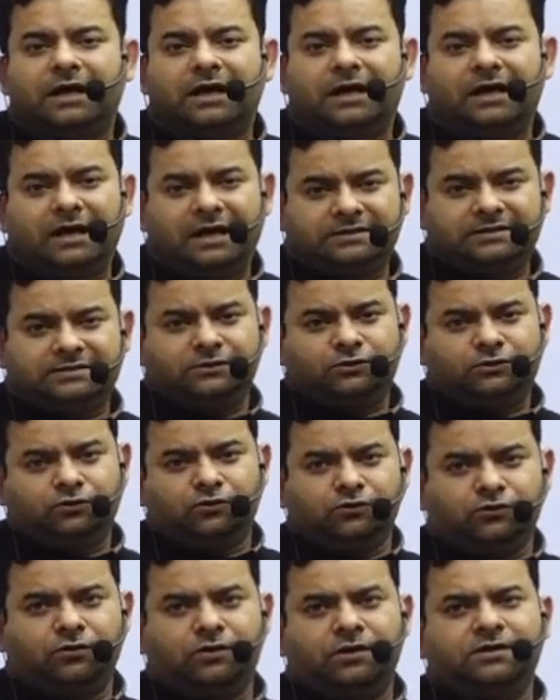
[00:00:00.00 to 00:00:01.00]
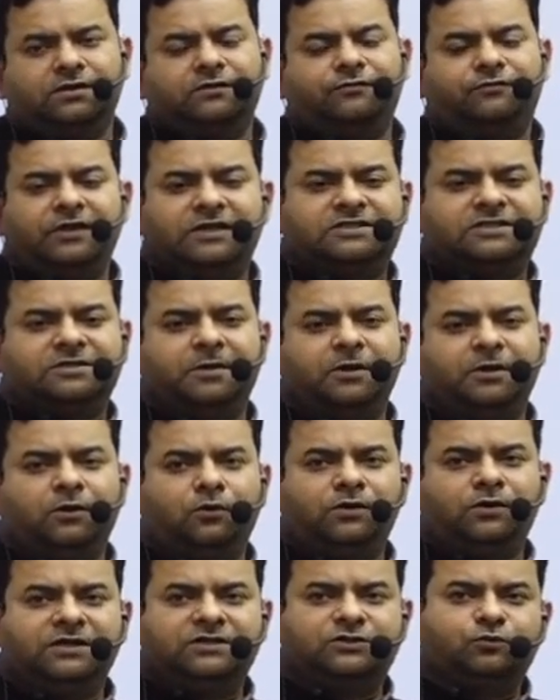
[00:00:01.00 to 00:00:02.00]
as I told you already, the flexible
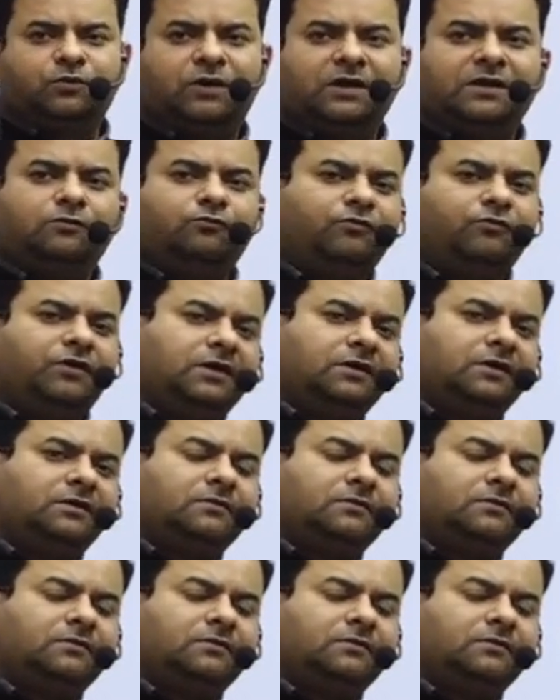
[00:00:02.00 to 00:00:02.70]
loan is one where